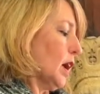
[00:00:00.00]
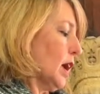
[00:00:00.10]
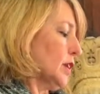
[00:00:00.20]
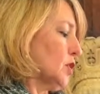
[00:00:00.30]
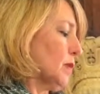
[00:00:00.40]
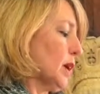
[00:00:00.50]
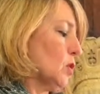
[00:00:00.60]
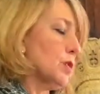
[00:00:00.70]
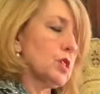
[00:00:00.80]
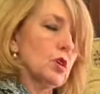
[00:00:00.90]
And you may
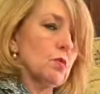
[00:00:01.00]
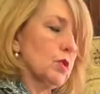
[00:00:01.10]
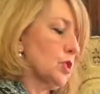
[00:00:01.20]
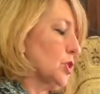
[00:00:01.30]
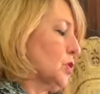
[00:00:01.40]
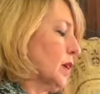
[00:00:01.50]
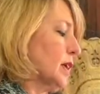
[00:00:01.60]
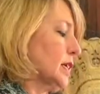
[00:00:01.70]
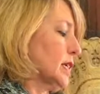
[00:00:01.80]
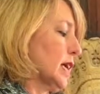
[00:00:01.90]
also want to
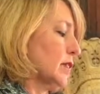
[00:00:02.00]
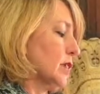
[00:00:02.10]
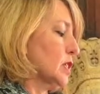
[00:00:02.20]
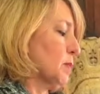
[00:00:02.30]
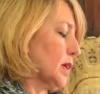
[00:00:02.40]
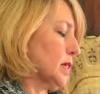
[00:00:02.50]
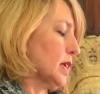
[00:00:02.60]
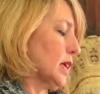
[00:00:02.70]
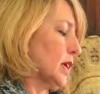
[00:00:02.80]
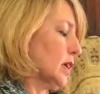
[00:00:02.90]
annotate this by
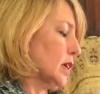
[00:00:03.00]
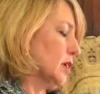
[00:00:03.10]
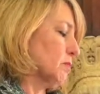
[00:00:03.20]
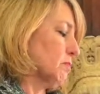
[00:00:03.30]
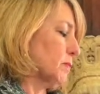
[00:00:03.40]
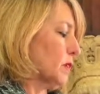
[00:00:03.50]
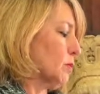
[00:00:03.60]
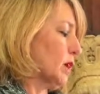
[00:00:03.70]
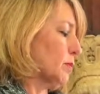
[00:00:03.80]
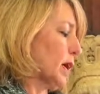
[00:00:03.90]
saying,
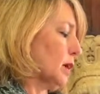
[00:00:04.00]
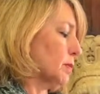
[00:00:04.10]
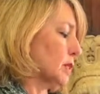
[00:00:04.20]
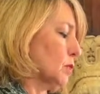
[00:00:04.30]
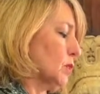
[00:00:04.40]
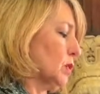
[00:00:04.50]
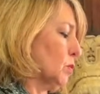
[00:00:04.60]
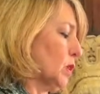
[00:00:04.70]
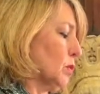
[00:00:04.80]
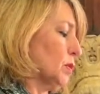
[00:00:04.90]
Well, perhaps we
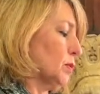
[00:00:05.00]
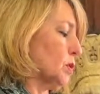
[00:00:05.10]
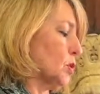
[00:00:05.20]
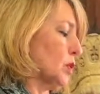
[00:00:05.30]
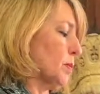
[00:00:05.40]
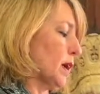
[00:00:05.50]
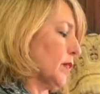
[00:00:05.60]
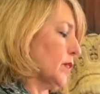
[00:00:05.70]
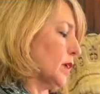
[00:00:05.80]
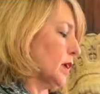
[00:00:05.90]
will talk
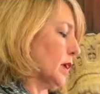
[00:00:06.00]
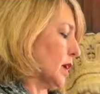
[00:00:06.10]
about the